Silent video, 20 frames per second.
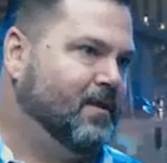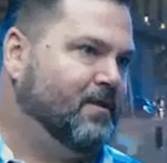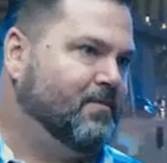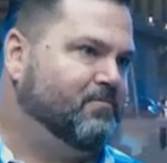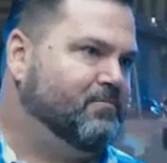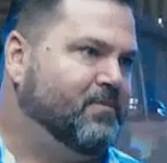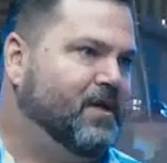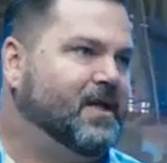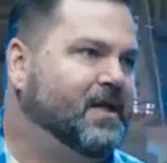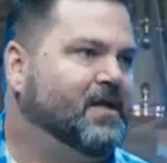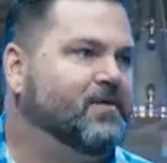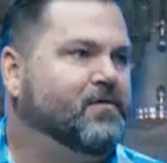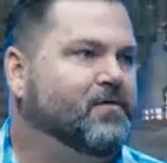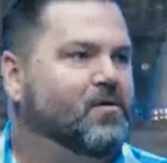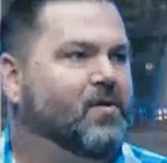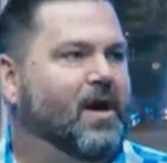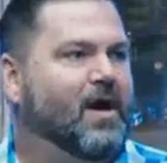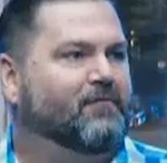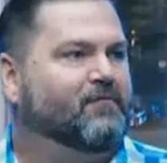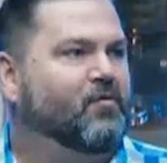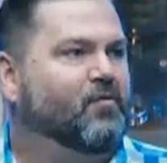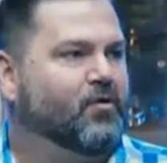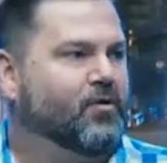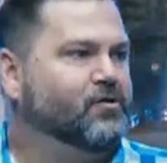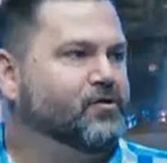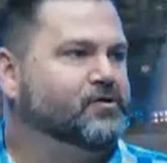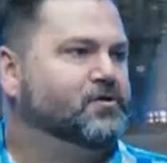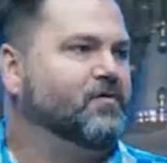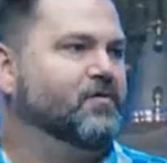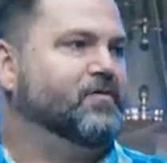Many of you have
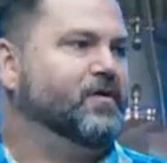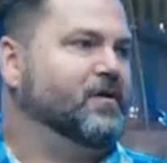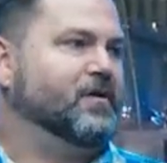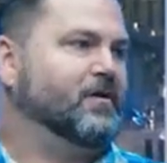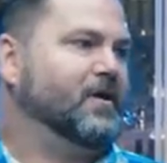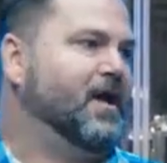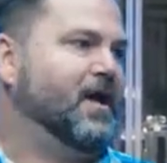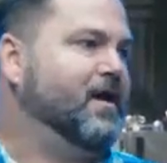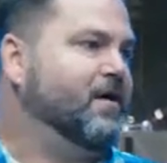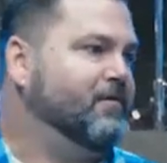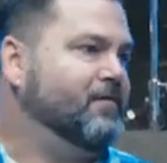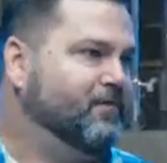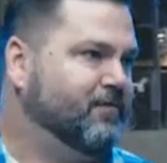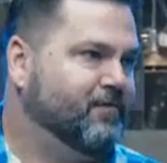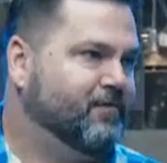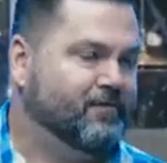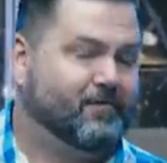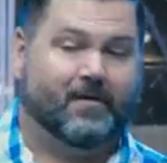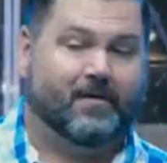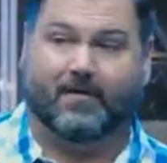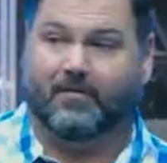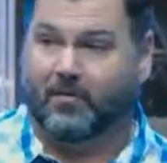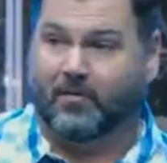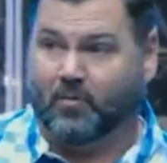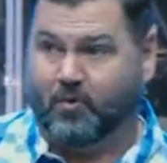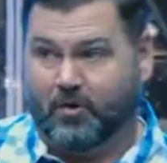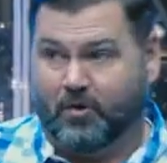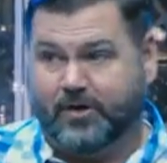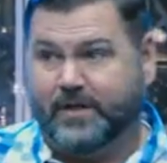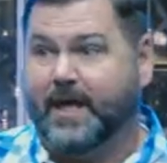words over your life. The
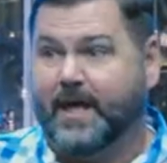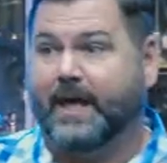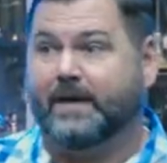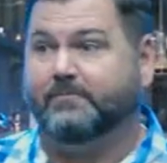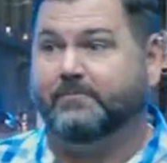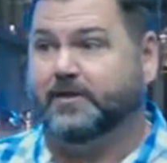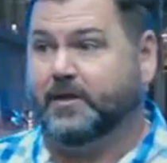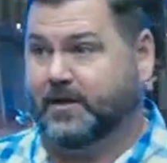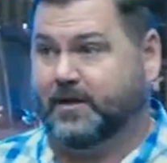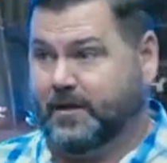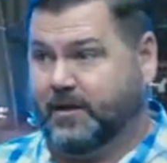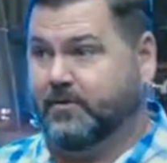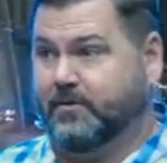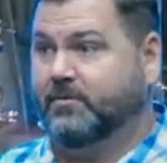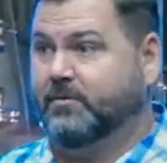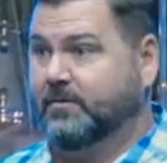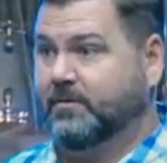word came to you.